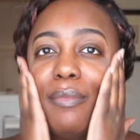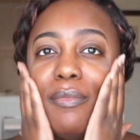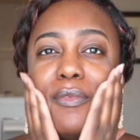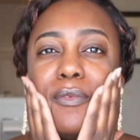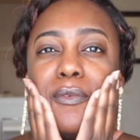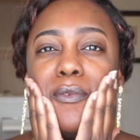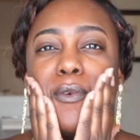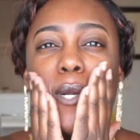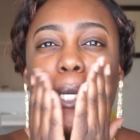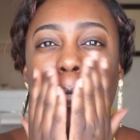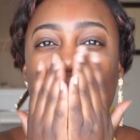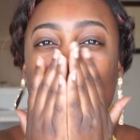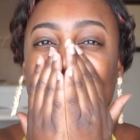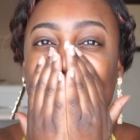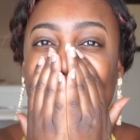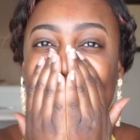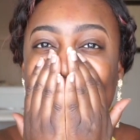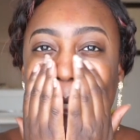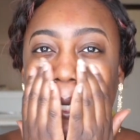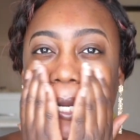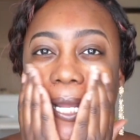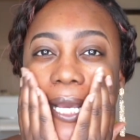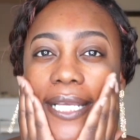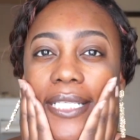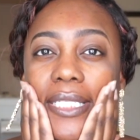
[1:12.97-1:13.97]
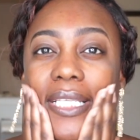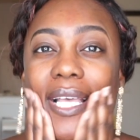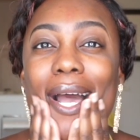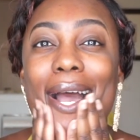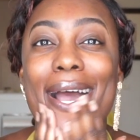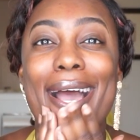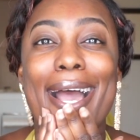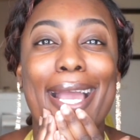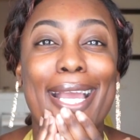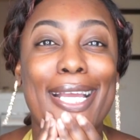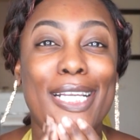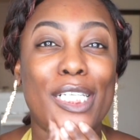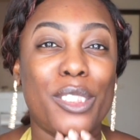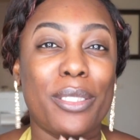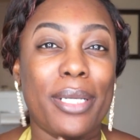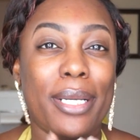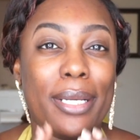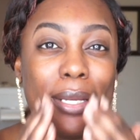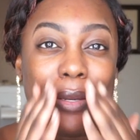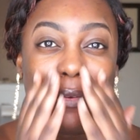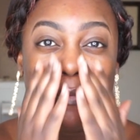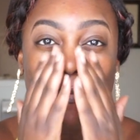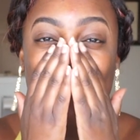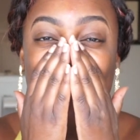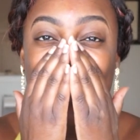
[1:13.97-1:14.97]
for the nice
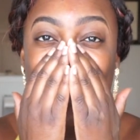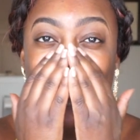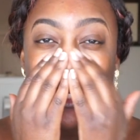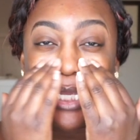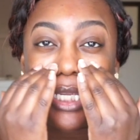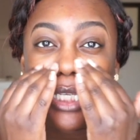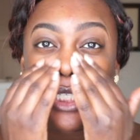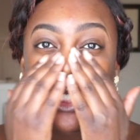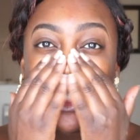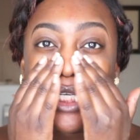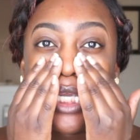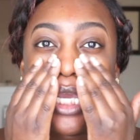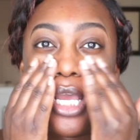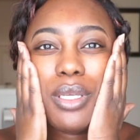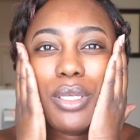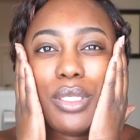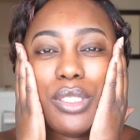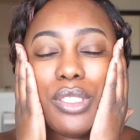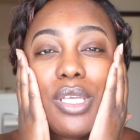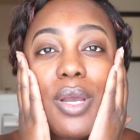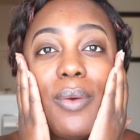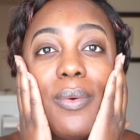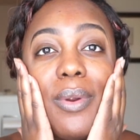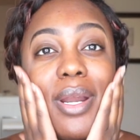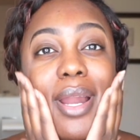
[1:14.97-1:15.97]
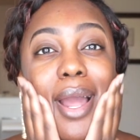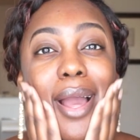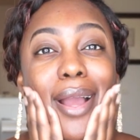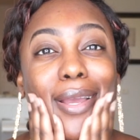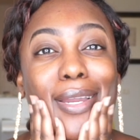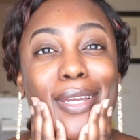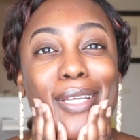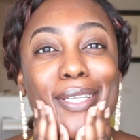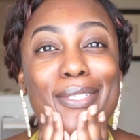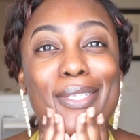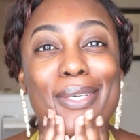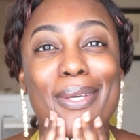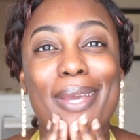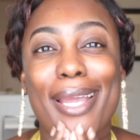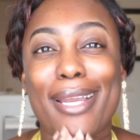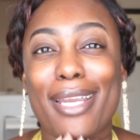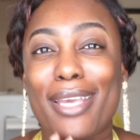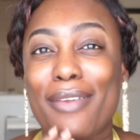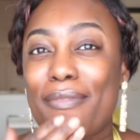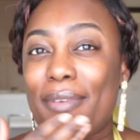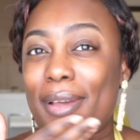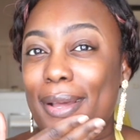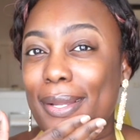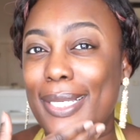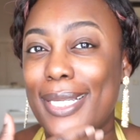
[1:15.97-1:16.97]
hydrated finish. So we're not going to do
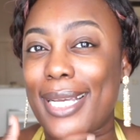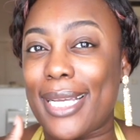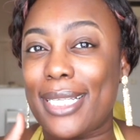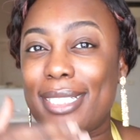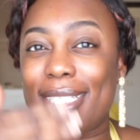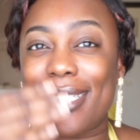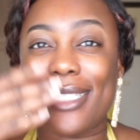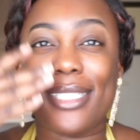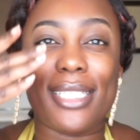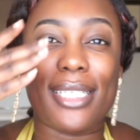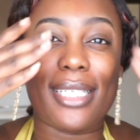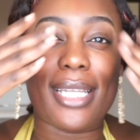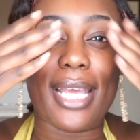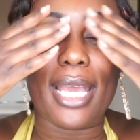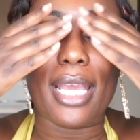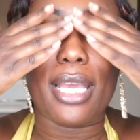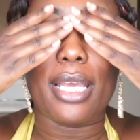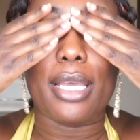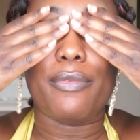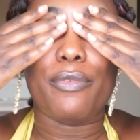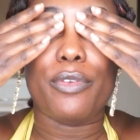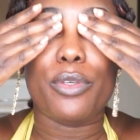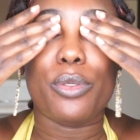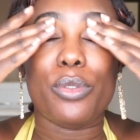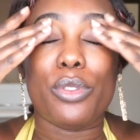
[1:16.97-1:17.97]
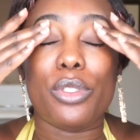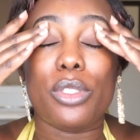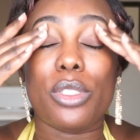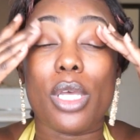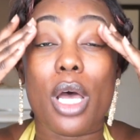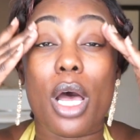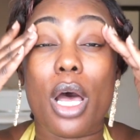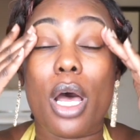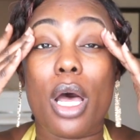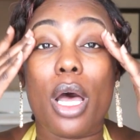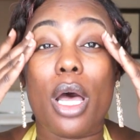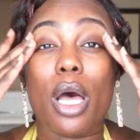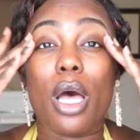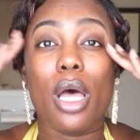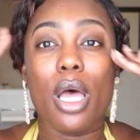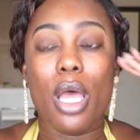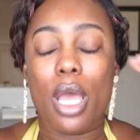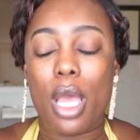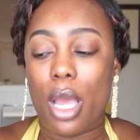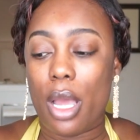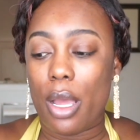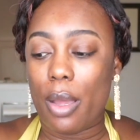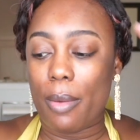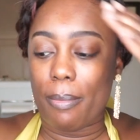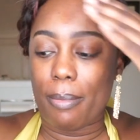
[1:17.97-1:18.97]
any foundation today. If you saw
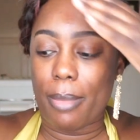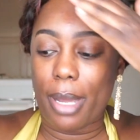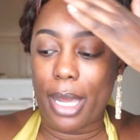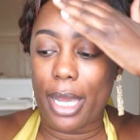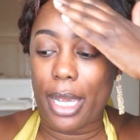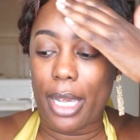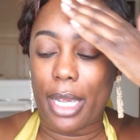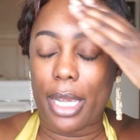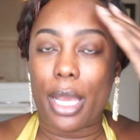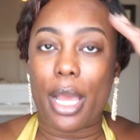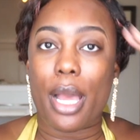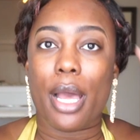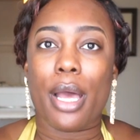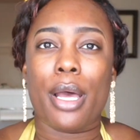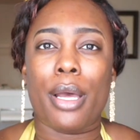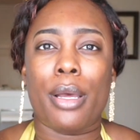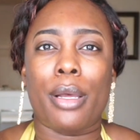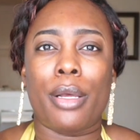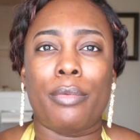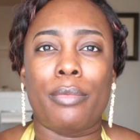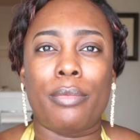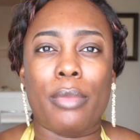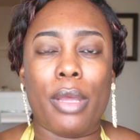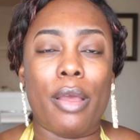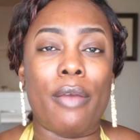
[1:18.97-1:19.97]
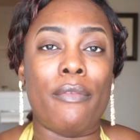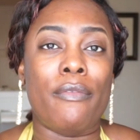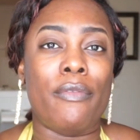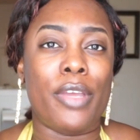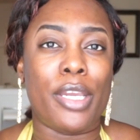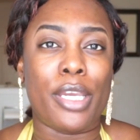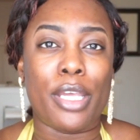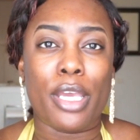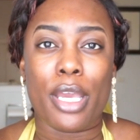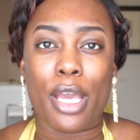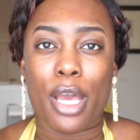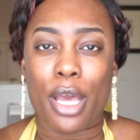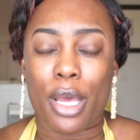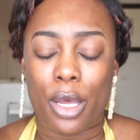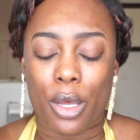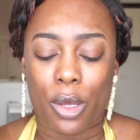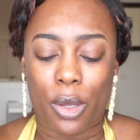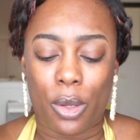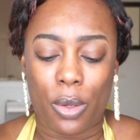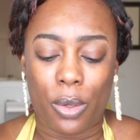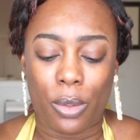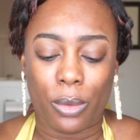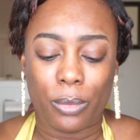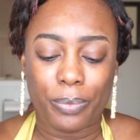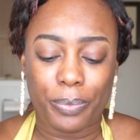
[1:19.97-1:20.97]
my
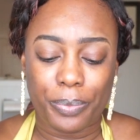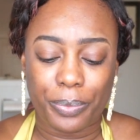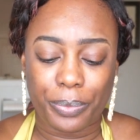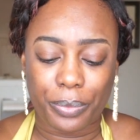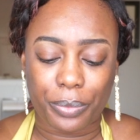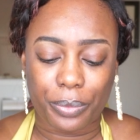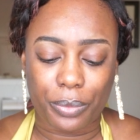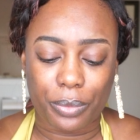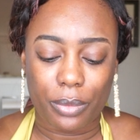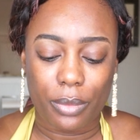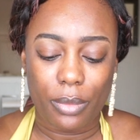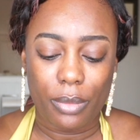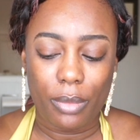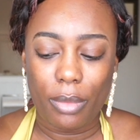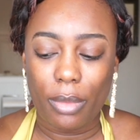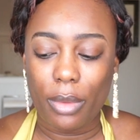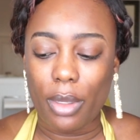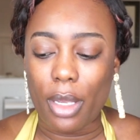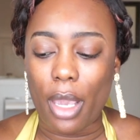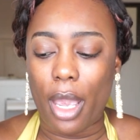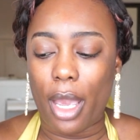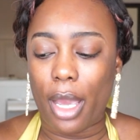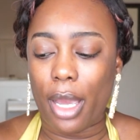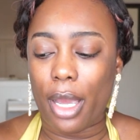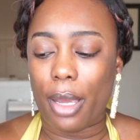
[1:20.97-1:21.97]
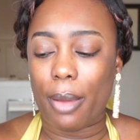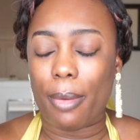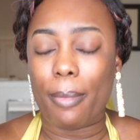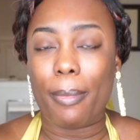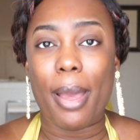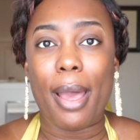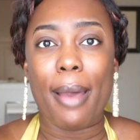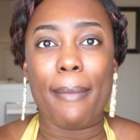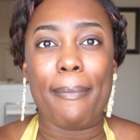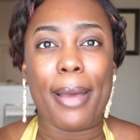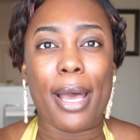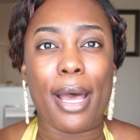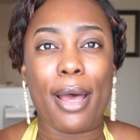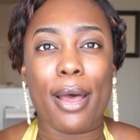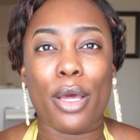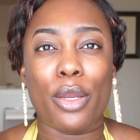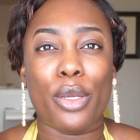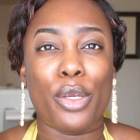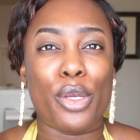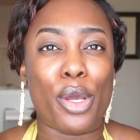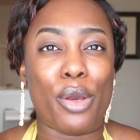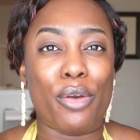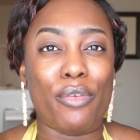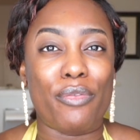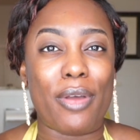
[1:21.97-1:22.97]
video
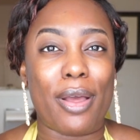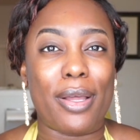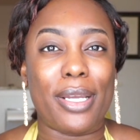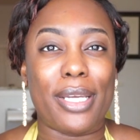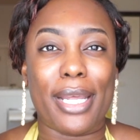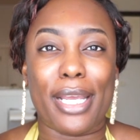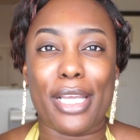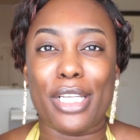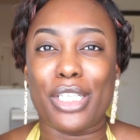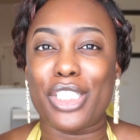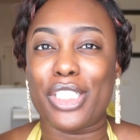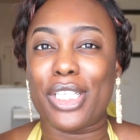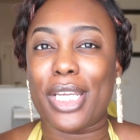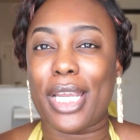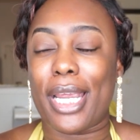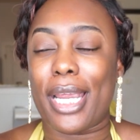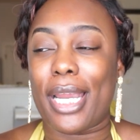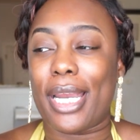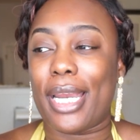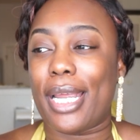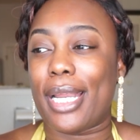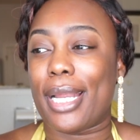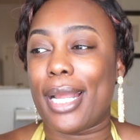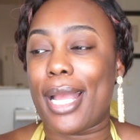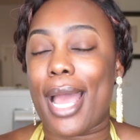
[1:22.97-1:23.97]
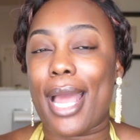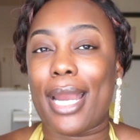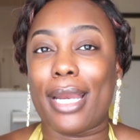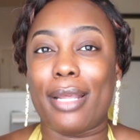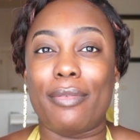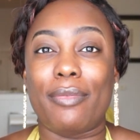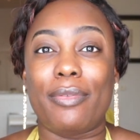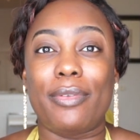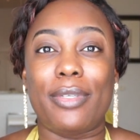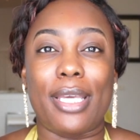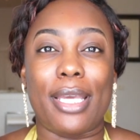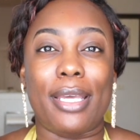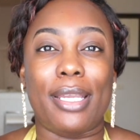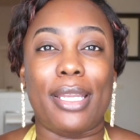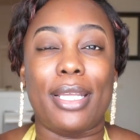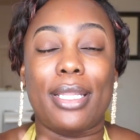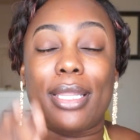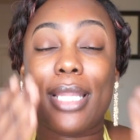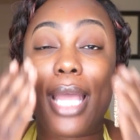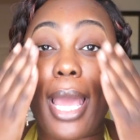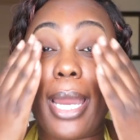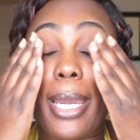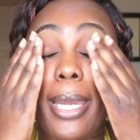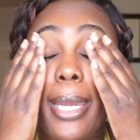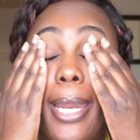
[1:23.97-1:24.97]
about no foundation and kind of getting
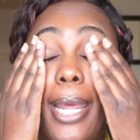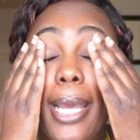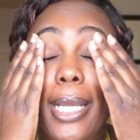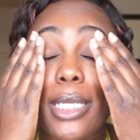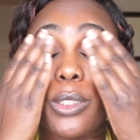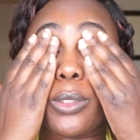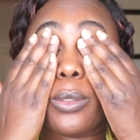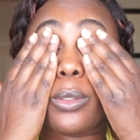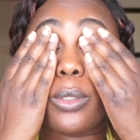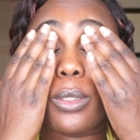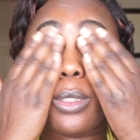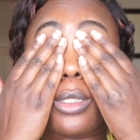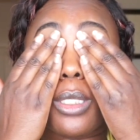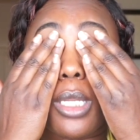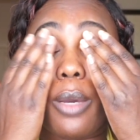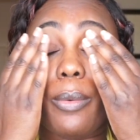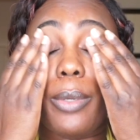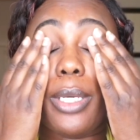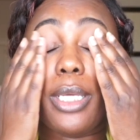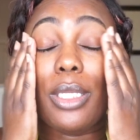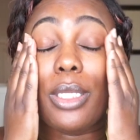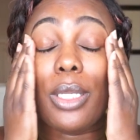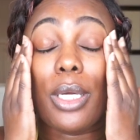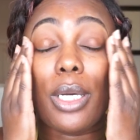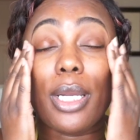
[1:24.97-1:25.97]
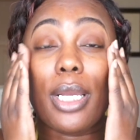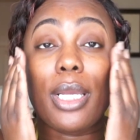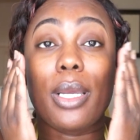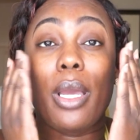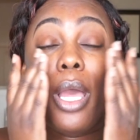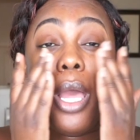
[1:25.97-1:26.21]
that natural glowy look